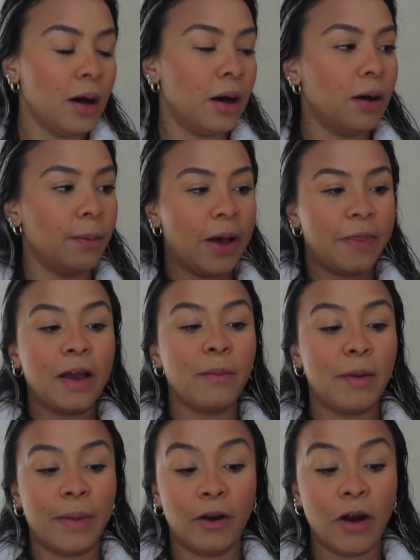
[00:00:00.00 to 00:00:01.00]
I think
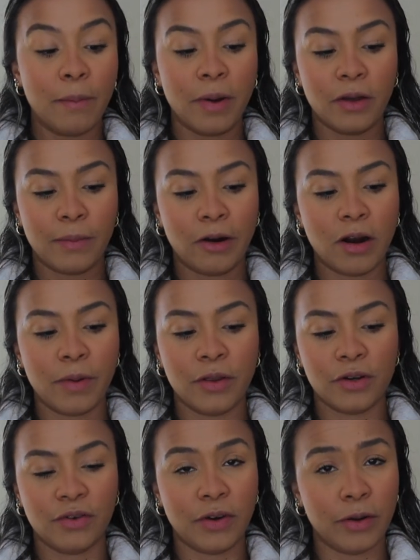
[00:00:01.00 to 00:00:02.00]
about my grandmother. My
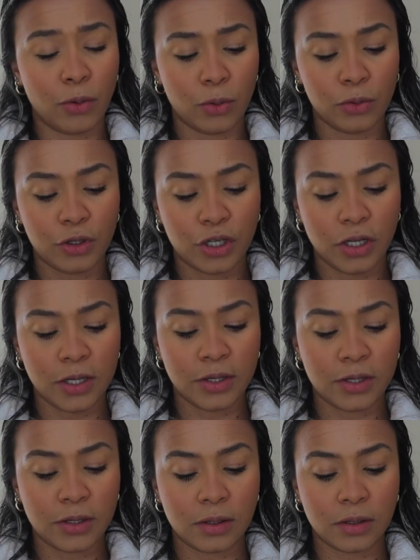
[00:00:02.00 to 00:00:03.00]
grandmother is very old.
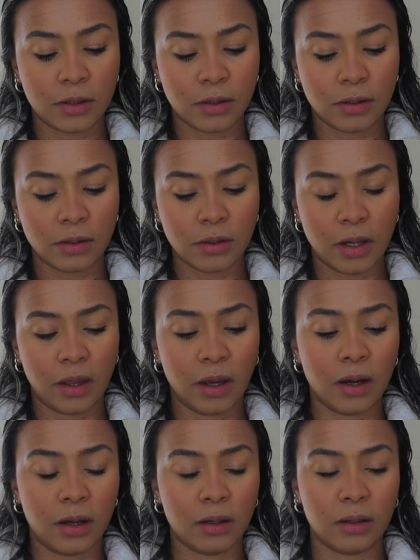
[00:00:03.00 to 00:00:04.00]
She's, I think,